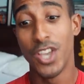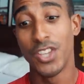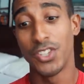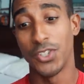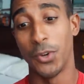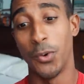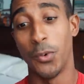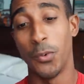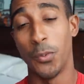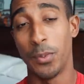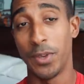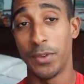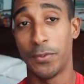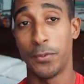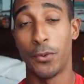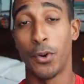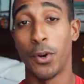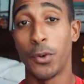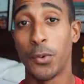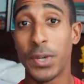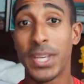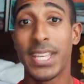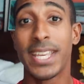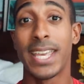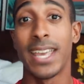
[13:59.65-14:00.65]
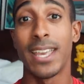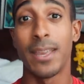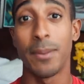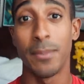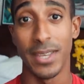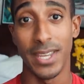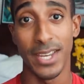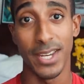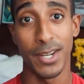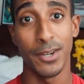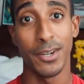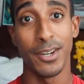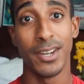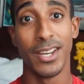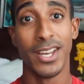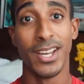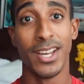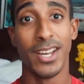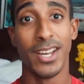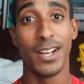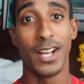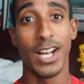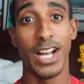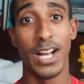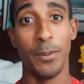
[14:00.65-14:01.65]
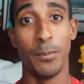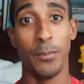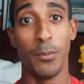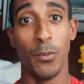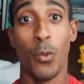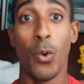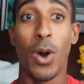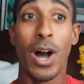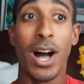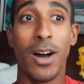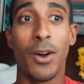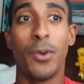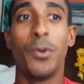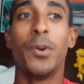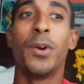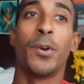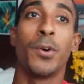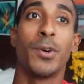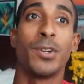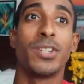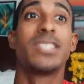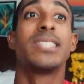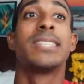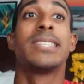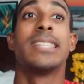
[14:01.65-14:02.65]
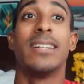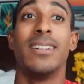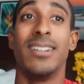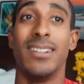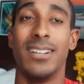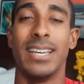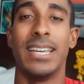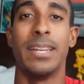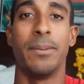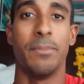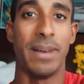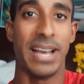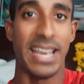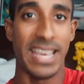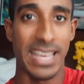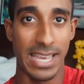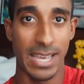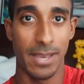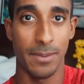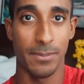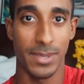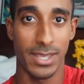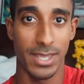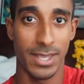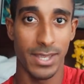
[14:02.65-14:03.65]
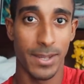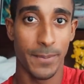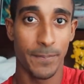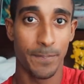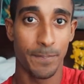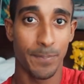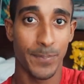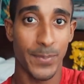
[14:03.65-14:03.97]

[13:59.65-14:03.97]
So before we came here, while we were still in Miami,